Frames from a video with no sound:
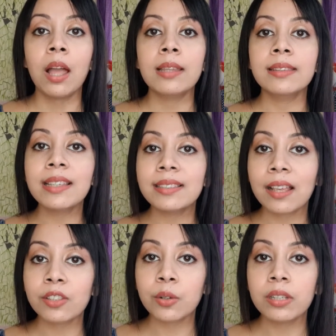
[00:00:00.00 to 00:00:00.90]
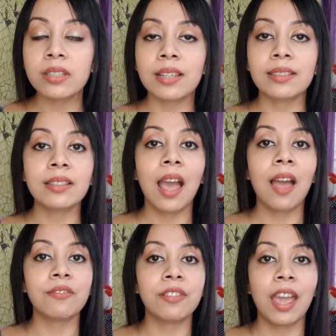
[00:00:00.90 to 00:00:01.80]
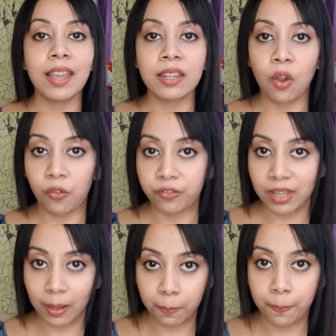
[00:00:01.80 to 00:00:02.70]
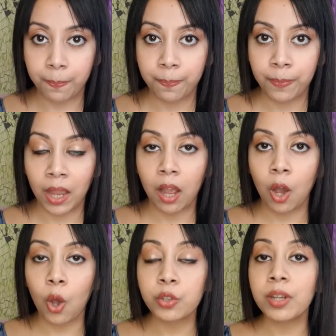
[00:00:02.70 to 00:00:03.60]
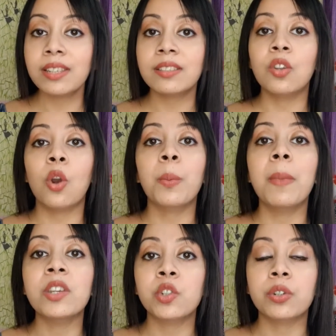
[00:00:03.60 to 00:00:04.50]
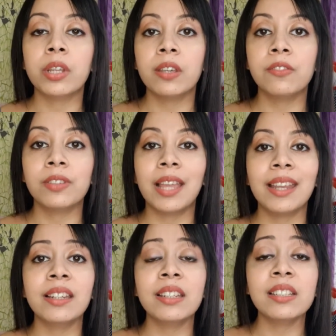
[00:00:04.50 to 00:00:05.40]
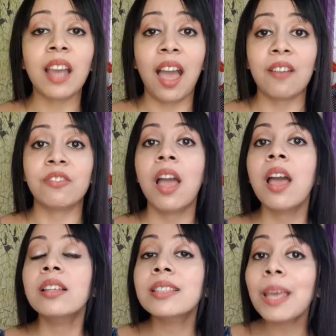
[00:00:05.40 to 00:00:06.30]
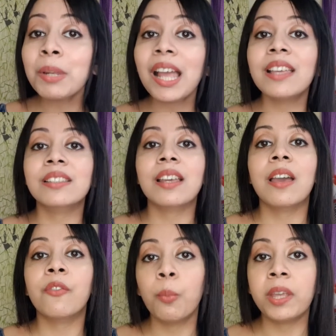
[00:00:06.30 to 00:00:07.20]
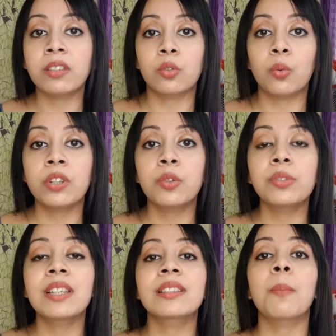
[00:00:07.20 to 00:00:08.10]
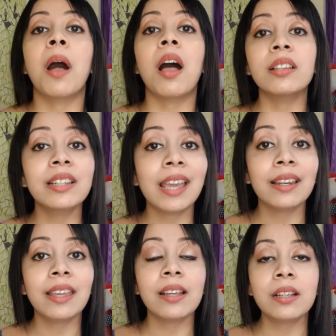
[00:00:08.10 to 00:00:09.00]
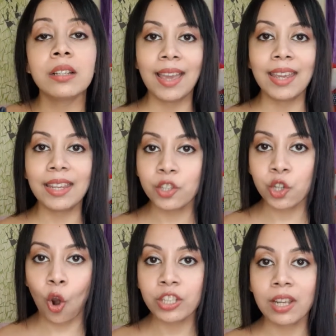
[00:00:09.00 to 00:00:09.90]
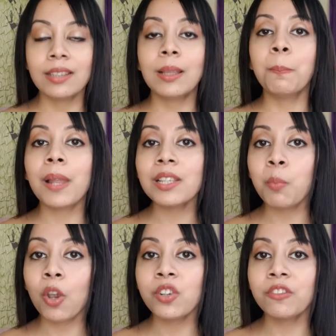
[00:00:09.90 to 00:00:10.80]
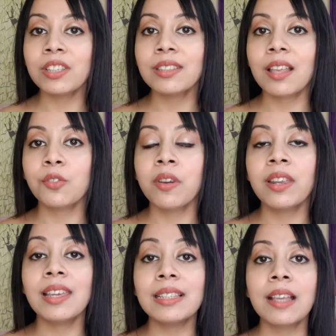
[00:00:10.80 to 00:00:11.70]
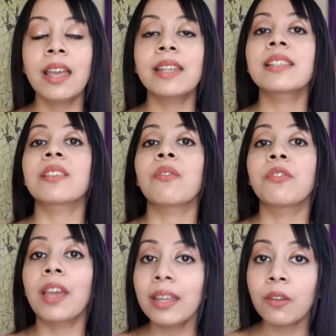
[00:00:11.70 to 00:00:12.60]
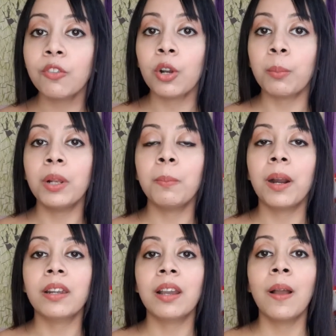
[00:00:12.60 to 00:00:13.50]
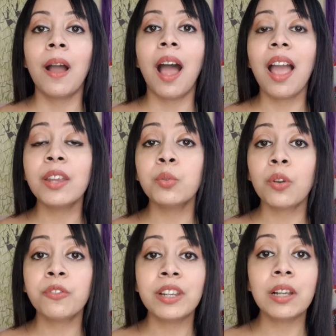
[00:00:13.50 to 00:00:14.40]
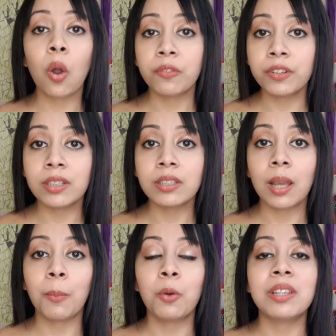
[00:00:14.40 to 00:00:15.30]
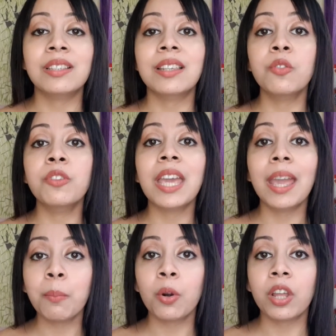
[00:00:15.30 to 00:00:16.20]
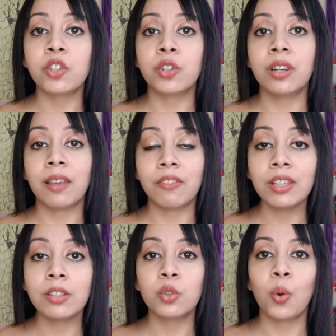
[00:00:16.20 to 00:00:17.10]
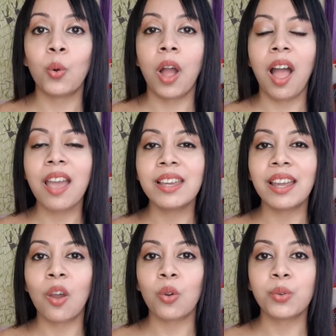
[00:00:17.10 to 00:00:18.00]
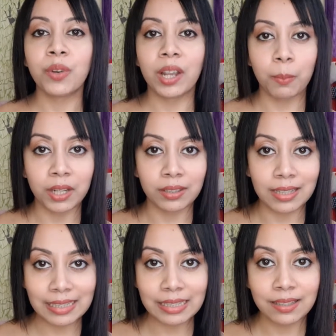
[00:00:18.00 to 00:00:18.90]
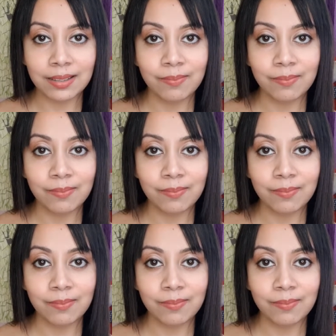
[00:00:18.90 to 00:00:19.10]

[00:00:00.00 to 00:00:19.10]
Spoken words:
This sunscreen doesn't have any of them. Also, it is not mentioned if they indeed have stabilized avobenzone using some other technique. In short, the plus point of this sunscreen is it is very affordable, but I do not feel confident about its UVA protection level, so I cannot recommend this.